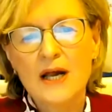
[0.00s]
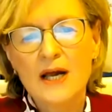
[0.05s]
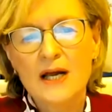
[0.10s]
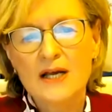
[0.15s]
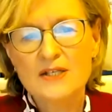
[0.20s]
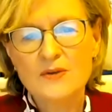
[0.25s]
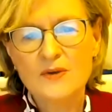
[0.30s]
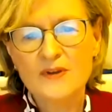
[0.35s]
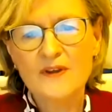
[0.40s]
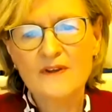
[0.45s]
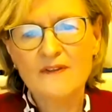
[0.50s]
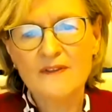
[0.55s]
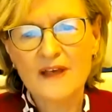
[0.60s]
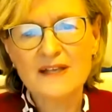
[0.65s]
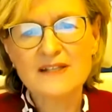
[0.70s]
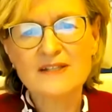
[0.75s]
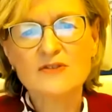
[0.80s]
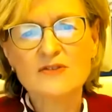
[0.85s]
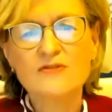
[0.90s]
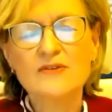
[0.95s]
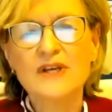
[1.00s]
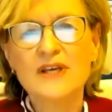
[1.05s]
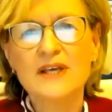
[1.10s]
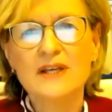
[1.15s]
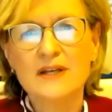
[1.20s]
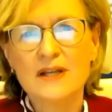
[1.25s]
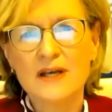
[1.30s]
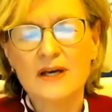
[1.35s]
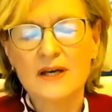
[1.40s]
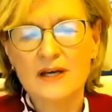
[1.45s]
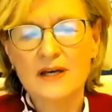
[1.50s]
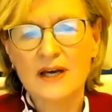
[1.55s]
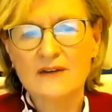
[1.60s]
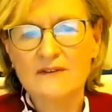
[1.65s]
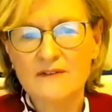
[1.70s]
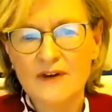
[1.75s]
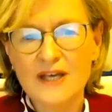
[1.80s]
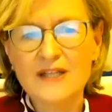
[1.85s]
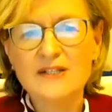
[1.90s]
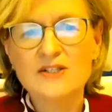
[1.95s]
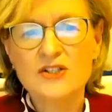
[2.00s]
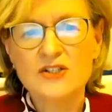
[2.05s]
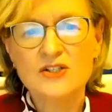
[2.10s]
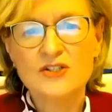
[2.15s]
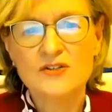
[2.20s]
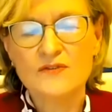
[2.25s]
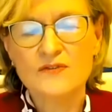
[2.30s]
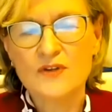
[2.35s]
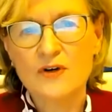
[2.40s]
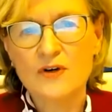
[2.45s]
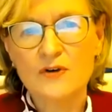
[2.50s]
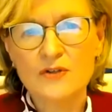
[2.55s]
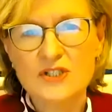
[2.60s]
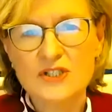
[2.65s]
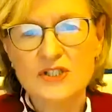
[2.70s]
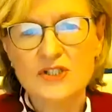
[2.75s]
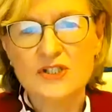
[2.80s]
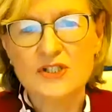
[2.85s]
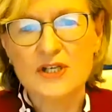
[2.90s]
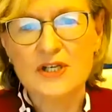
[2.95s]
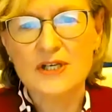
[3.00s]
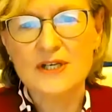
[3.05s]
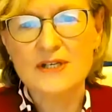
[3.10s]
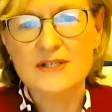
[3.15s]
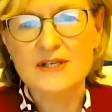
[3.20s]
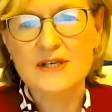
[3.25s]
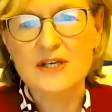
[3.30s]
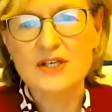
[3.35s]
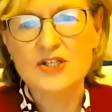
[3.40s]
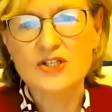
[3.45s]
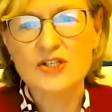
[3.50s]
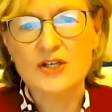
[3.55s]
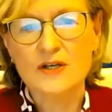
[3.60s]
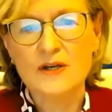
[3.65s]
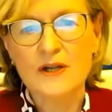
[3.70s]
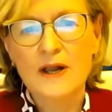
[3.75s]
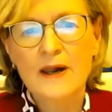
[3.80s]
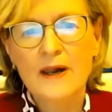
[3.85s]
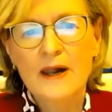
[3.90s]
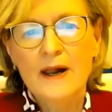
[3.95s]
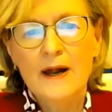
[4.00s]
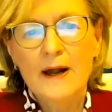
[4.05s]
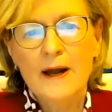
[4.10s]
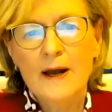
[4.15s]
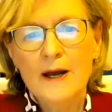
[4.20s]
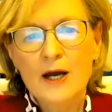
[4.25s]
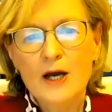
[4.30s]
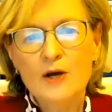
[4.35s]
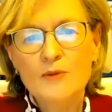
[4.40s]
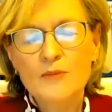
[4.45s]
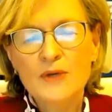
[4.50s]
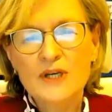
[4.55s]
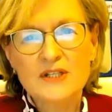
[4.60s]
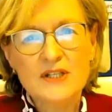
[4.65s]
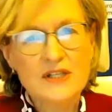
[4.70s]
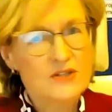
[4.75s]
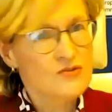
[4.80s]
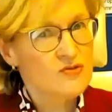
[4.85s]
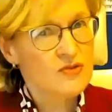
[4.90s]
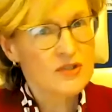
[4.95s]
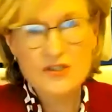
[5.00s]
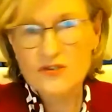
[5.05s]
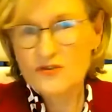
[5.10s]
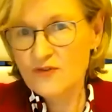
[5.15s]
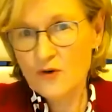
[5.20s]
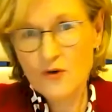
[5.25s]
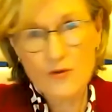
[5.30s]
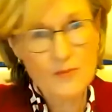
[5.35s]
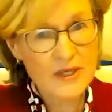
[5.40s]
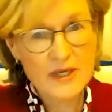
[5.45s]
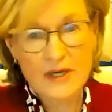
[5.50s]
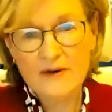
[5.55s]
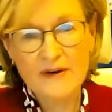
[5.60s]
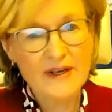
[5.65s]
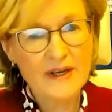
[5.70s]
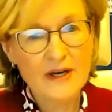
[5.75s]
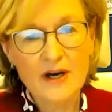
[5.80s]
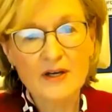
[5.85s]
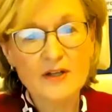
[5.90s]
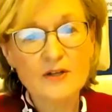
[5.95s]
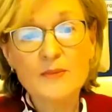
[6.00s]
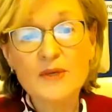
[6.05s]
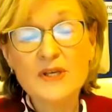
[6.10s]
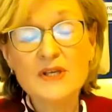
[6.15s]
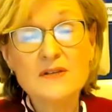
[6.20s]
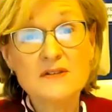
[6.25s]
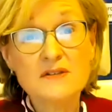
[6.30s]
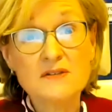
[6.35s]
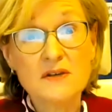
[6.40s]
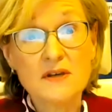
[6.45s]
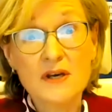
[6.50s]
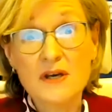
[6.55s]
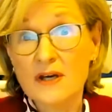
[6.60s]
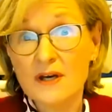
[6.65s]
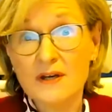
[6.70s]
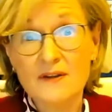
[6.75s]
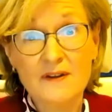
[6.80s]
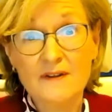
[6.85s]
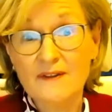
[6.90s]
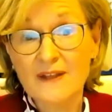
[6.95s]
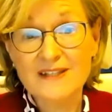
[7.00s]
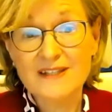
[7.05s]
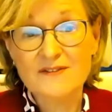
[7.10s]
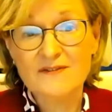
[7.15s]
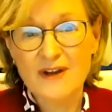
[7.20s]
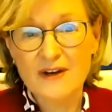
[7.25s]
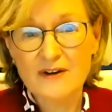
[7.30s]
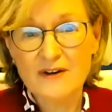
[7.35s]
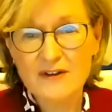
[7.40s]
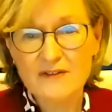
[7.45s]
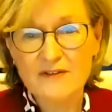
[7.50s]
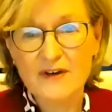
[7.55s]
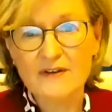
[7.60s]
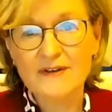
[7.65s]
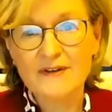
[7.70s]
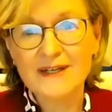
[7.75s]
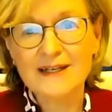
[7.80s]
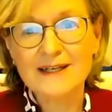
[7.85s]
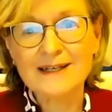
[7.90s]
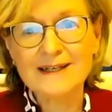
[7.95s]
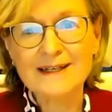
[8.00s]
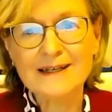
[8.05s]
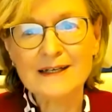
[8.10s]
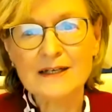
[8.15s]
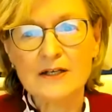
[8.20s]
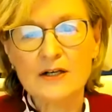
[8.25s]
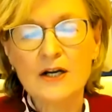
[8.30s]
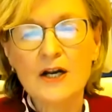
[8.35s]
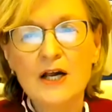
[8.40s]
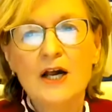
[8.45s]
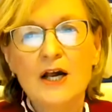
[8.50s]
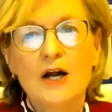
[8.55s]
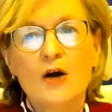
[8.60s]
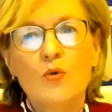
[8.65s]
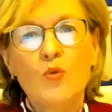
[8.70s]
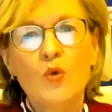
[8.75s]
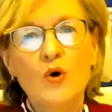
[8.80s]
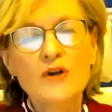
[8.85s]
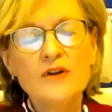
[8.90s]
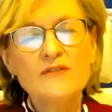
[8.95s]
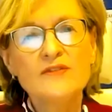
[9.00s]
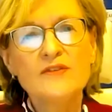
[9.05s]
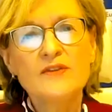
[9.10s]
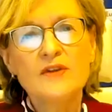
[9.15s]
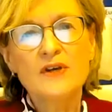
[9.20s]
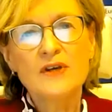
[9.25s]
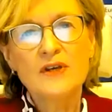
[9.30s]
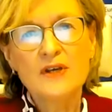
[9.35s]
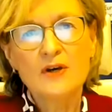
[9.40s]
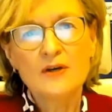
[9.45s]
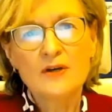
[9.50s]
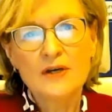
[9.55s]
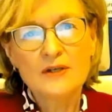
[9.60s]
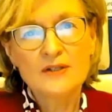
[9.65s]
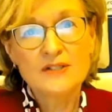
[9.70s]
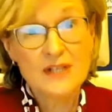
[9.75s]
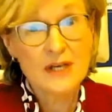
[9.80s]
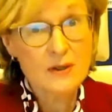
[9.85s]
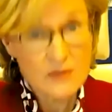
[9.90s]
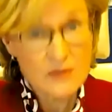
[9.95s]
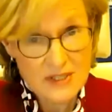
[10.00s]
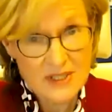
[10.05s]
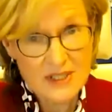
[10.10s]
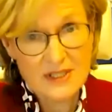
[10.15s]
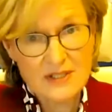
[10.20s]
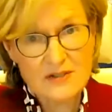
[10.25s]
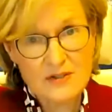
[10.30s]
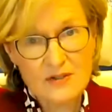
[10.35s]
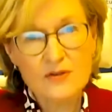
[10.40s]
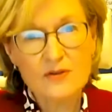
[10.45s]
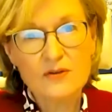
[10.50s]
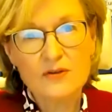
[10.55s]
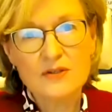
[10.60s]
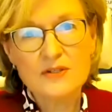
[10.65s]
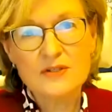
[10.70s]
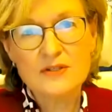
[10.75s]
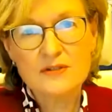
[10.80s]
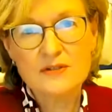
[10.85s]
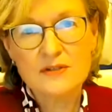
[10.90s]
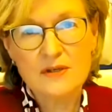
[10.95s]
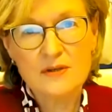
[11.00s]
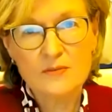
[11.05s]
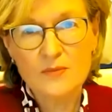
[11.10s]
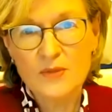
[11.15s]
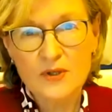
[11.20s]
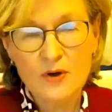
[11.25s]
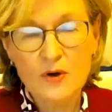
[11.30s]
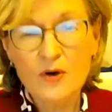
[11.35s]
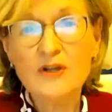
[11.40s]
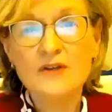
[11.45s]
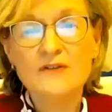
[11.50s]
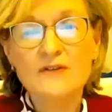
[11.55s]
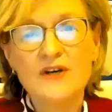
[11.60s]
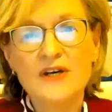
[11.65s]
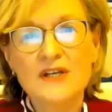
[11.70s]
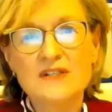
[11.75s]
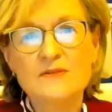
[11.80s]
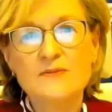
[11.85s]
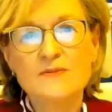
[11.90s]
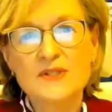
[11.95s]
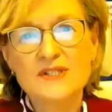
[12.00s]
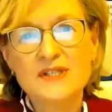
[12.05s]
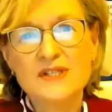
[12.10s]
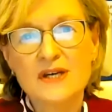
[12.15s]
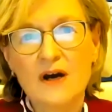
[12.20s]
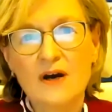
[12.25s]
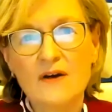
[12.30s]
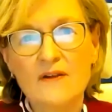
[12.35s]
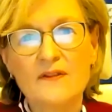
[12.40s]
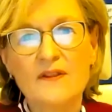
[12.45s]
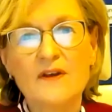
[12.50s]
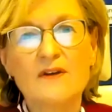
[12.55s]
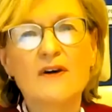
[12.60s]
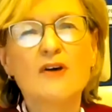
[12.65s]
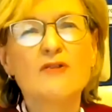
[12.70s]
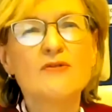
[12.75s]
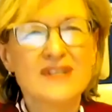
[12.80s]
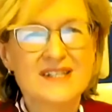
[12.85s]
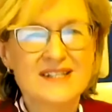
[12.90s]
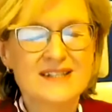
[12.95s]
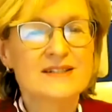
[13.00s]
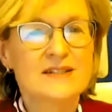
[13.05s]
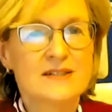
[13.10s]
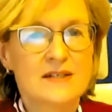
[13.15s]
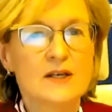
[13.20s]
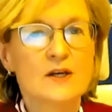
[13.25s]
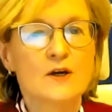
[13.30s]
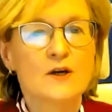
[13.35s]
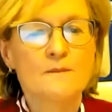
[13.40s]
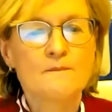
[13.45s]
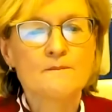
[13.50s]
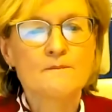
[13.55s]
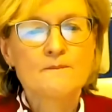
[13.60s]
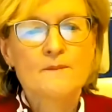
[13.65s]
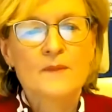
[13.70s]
And so I think that's a real advantage of the whole digitalization. It is transforming our economies. I think that's very clear. One of the downsides, of course, with all advancements, there are risks here.